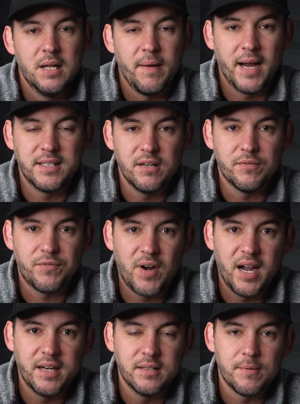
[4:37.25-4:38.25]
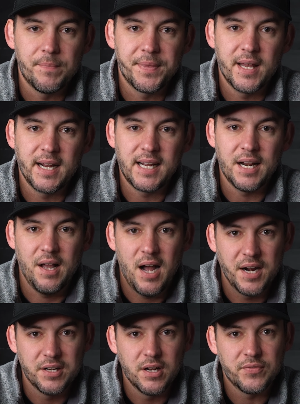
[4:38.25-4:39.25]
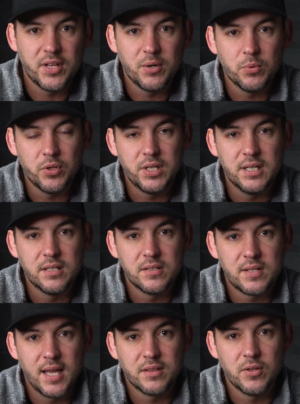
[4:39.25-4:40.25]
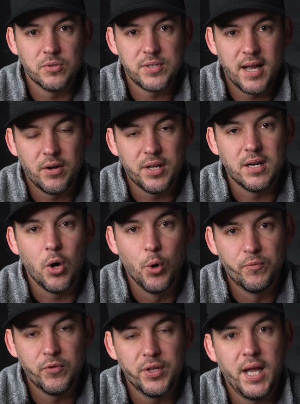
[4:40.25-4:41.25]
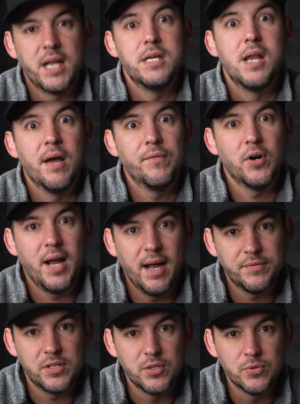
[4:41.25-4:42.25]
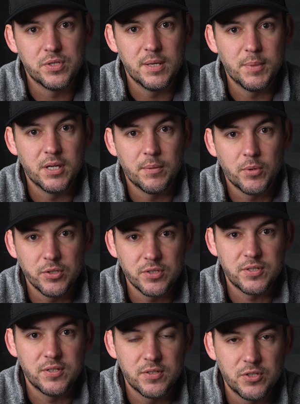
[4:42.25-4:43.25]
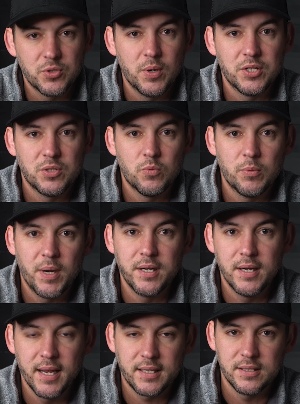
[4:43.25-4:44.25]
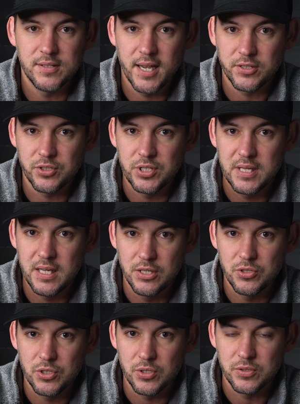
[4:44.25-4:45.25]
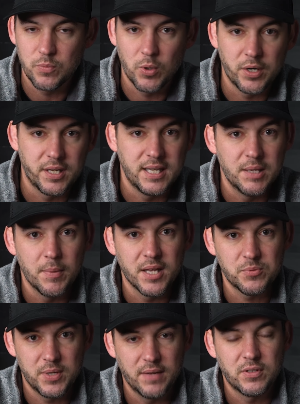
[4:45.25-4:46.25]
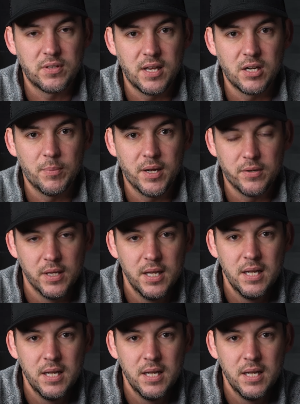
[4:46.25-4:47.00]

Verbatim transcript: I didn't find that I got hot enough that I really needed to take those out, and hopefully I never have to use them in an emergency situation where my neck is actually injured, where an E M S would have to take them out.